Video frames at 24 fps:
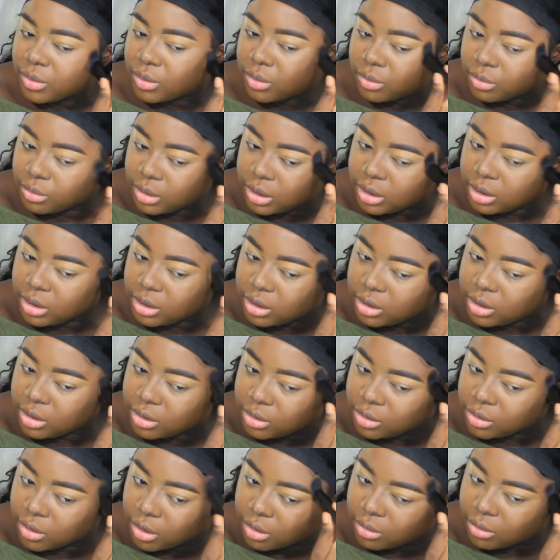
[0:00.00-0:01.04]
We
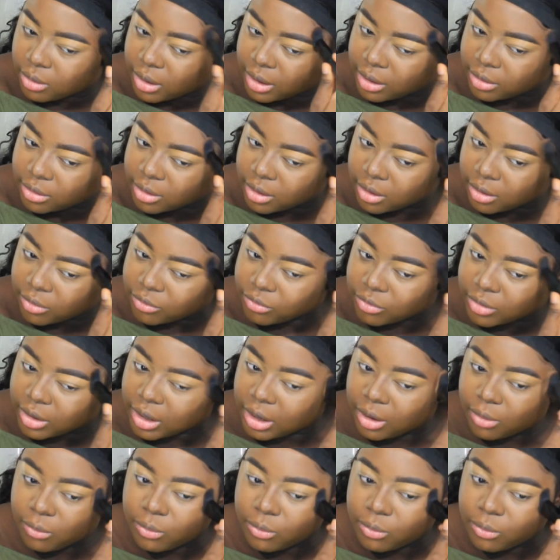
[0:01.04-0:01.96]
don't have time for that.